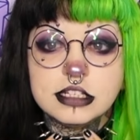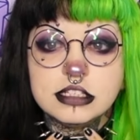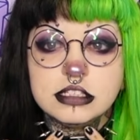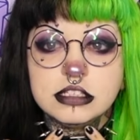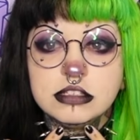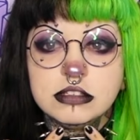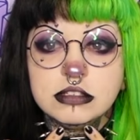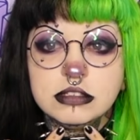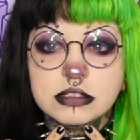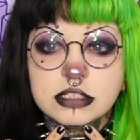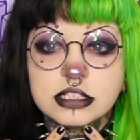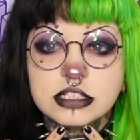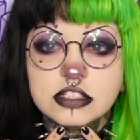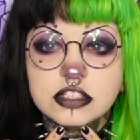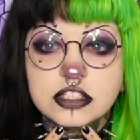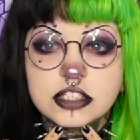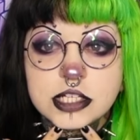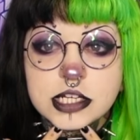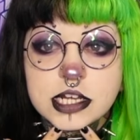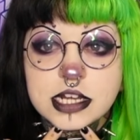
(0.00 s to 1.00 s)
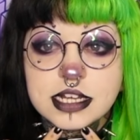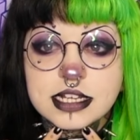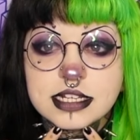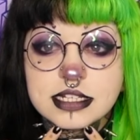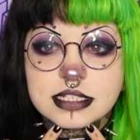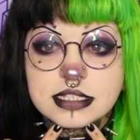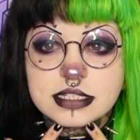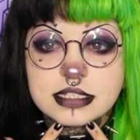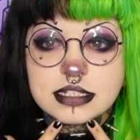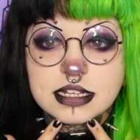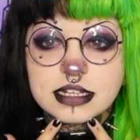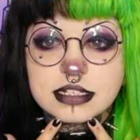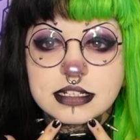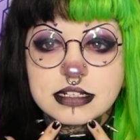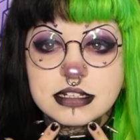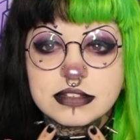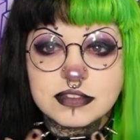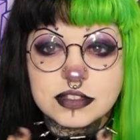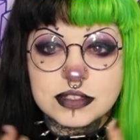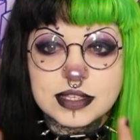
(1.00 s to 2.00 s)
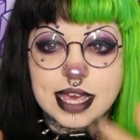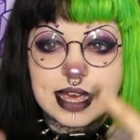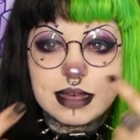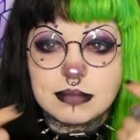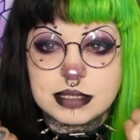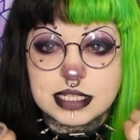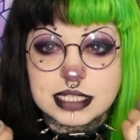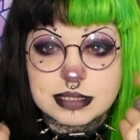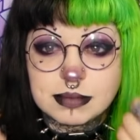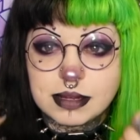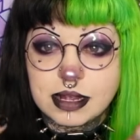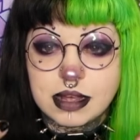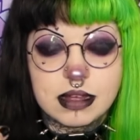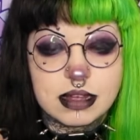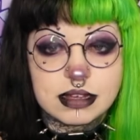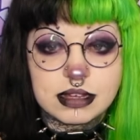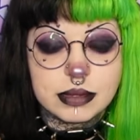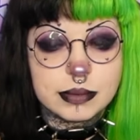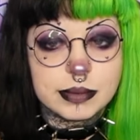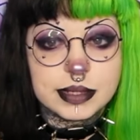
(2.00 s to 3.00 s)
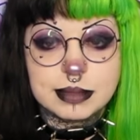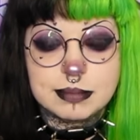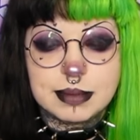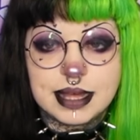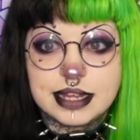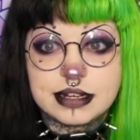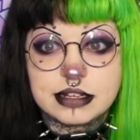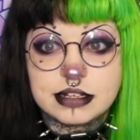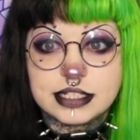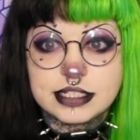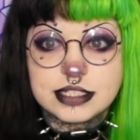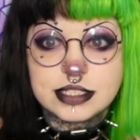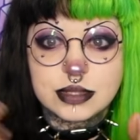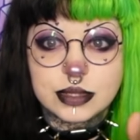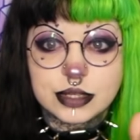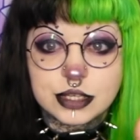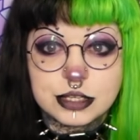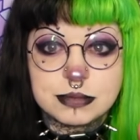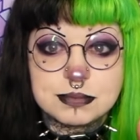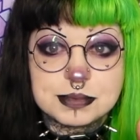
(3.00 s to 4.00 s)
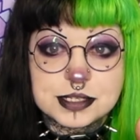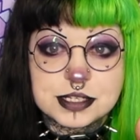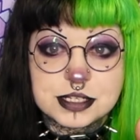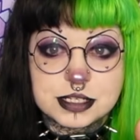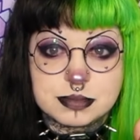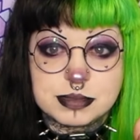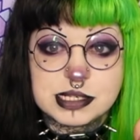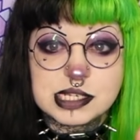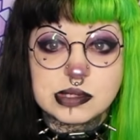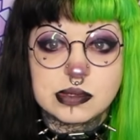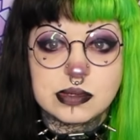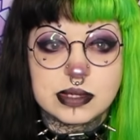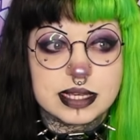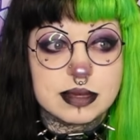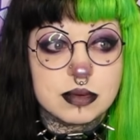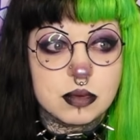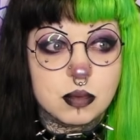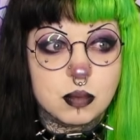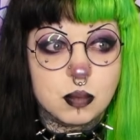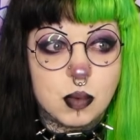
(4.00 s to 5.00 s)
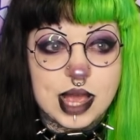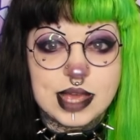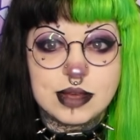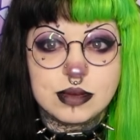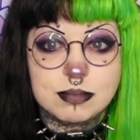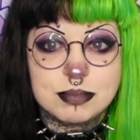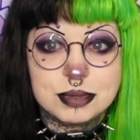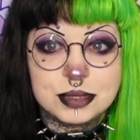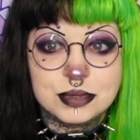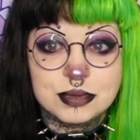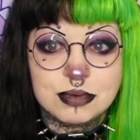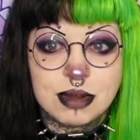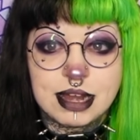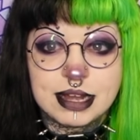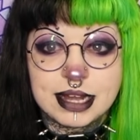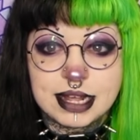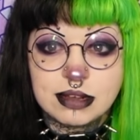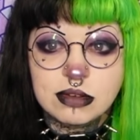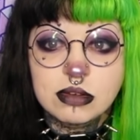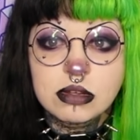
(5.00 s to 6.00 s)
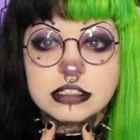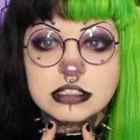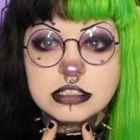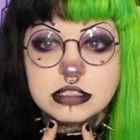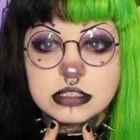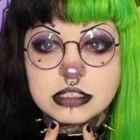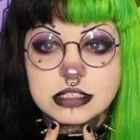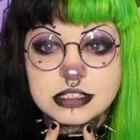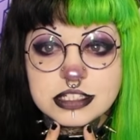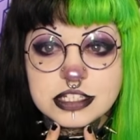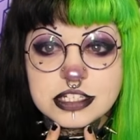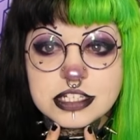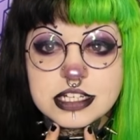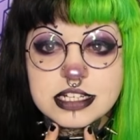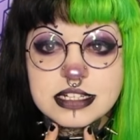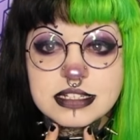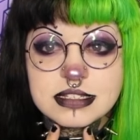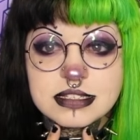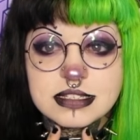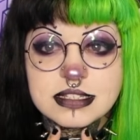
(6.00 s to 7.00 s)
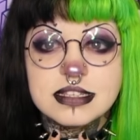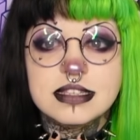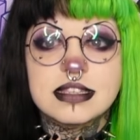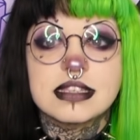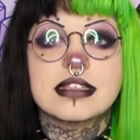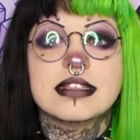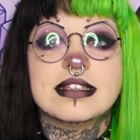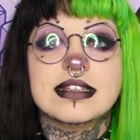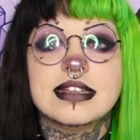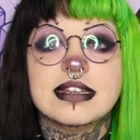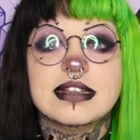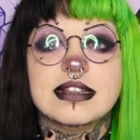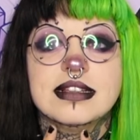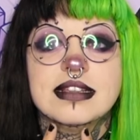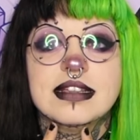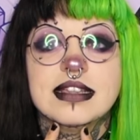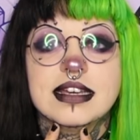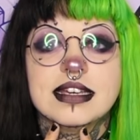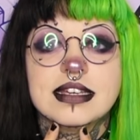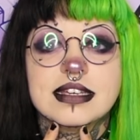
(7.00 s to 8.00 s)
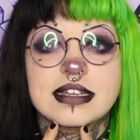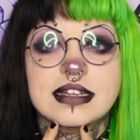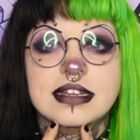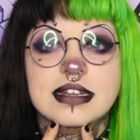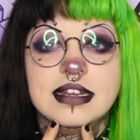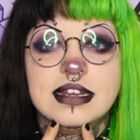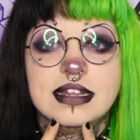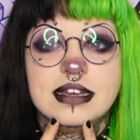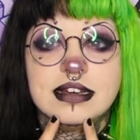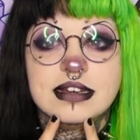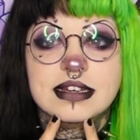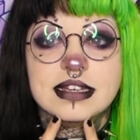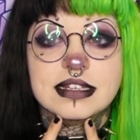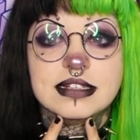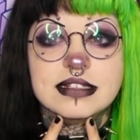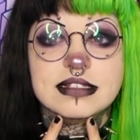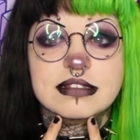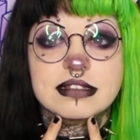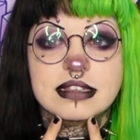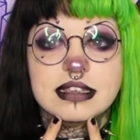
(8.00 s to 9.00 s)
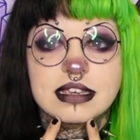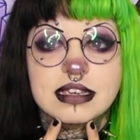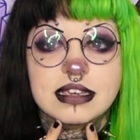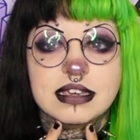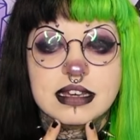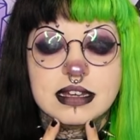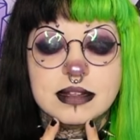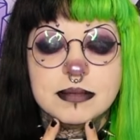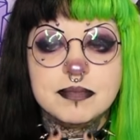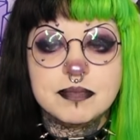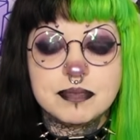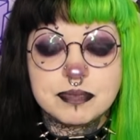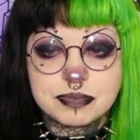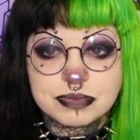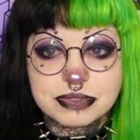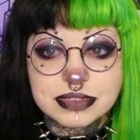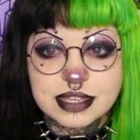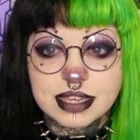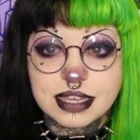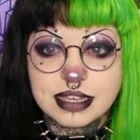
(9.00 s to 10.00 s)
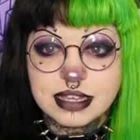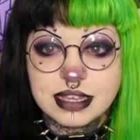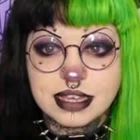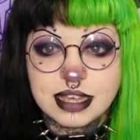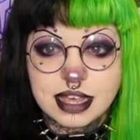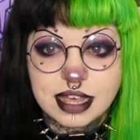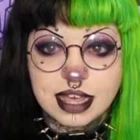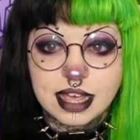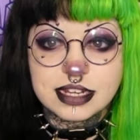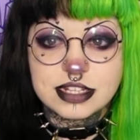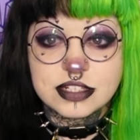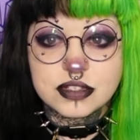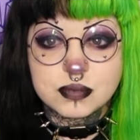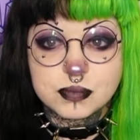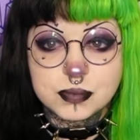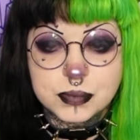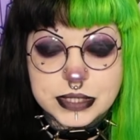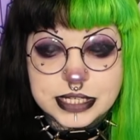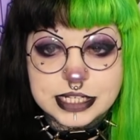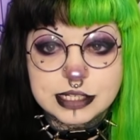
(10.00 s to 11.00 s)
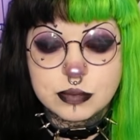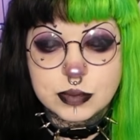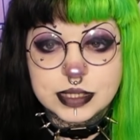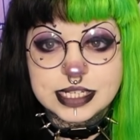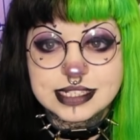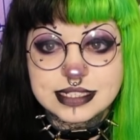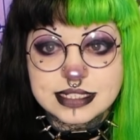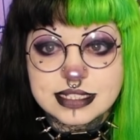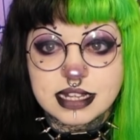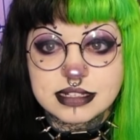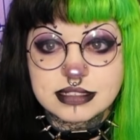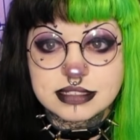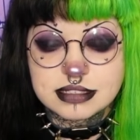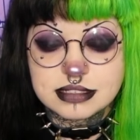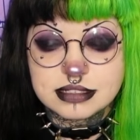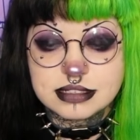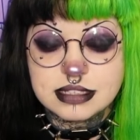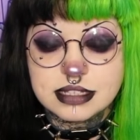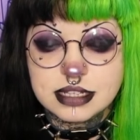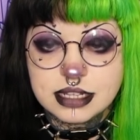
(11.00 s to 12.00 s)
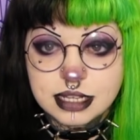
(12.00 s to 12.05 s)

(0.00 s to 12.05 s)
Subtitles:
you can just, I don't know if you can because my eye got really bad eyes, so I could be just be talking whale poo right now. You can just see these little like lines here, and it's really, really subtle,